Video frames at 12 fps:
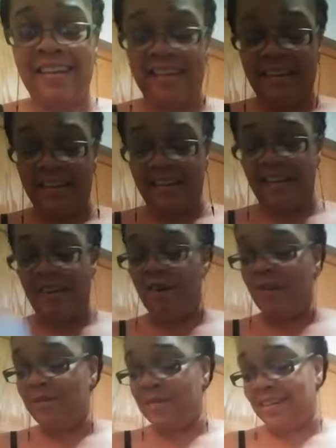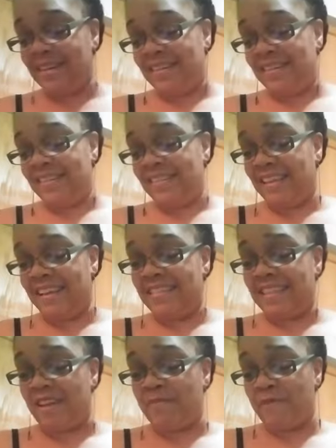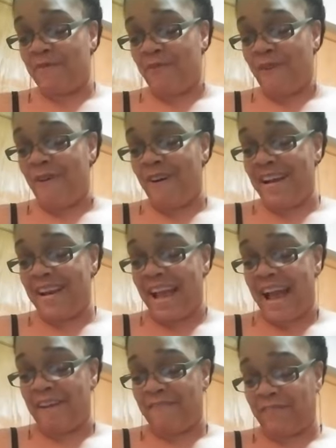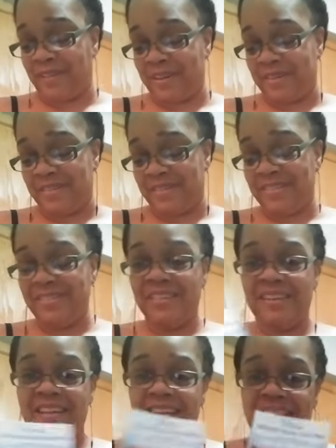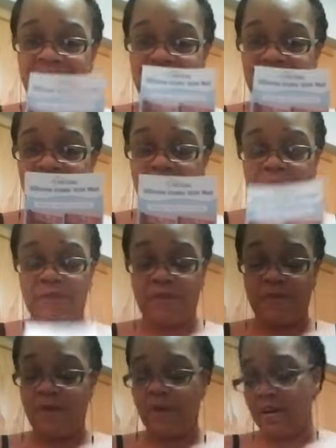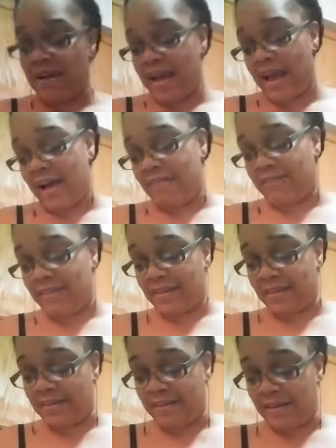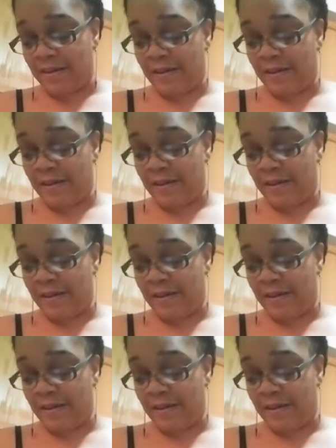They look older. They say before and after. They say before and after.